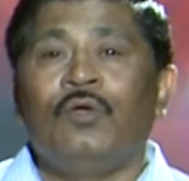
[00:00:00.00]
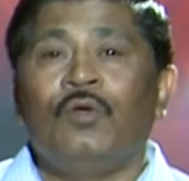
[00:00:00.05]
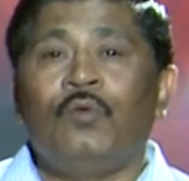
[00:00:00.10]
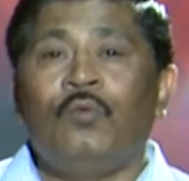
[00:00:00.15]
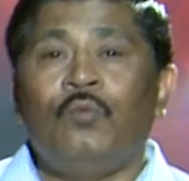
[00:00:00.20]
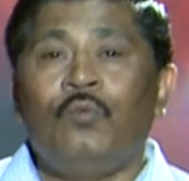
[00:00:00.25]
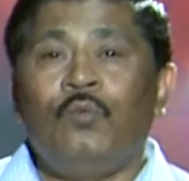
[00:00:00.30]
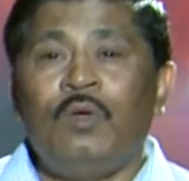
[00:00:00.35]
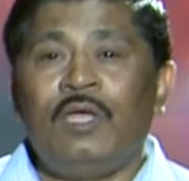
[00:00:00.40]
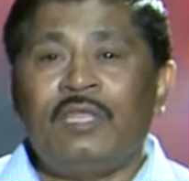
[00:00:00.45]

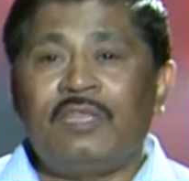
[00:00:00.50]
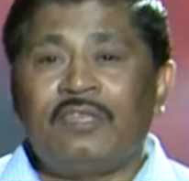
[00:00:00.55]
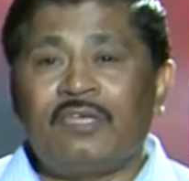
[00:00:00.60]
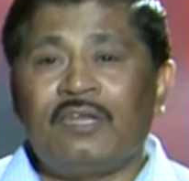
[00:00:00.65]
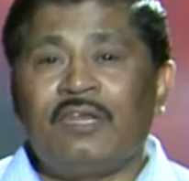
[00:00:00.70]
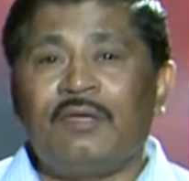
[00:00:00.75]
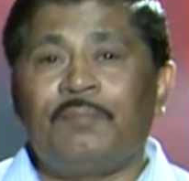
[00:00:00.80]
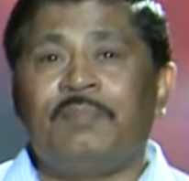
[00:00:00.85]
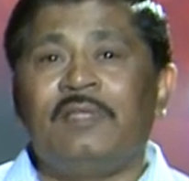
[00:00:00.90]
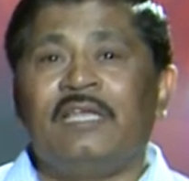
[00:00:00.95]
with
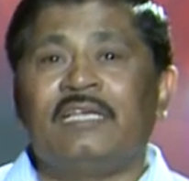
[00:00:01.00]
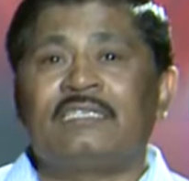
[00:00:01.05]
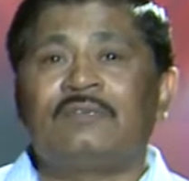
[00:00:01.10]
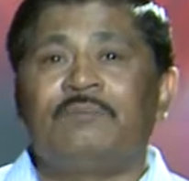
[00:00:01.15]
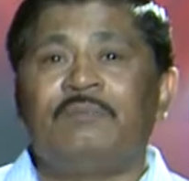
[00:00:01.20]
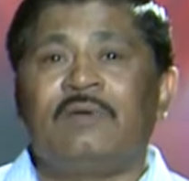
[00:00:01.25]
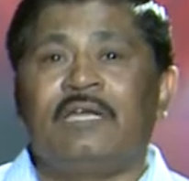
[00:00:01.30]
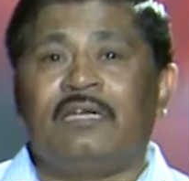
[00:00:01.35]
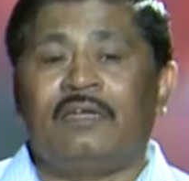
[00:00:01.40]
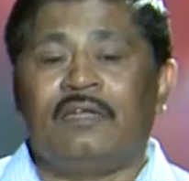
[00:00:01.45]

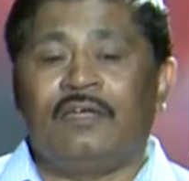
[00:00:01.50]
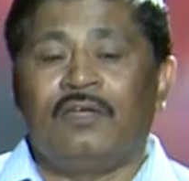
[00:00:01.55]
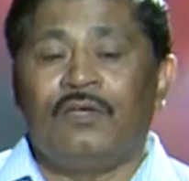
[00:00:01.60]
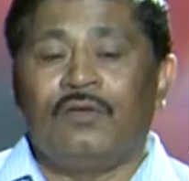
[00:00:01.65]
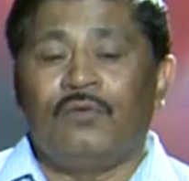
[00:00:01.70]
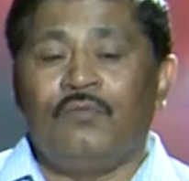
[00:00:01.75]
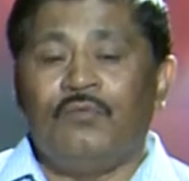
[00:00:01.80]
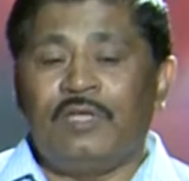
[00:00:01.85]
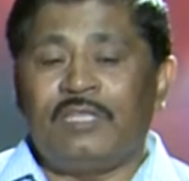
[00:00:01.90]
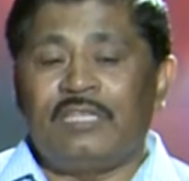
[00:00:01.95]
replacement.
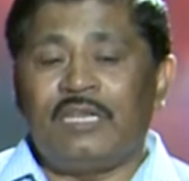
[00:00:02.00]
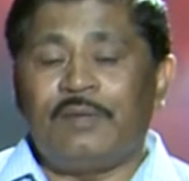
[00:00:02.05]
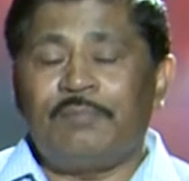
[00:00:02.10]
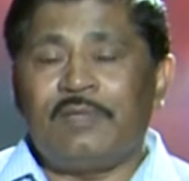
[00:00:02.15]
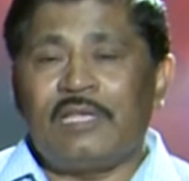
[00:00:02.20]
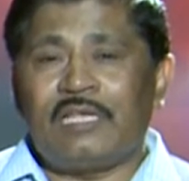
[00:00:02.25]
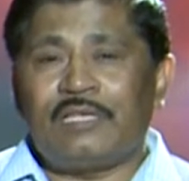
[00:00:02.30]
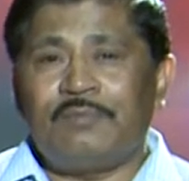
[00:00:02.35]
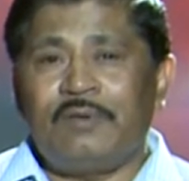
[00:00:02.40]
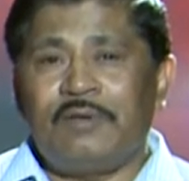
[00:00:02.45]
With
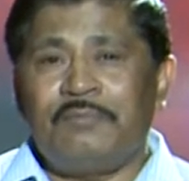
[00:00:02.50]
replacement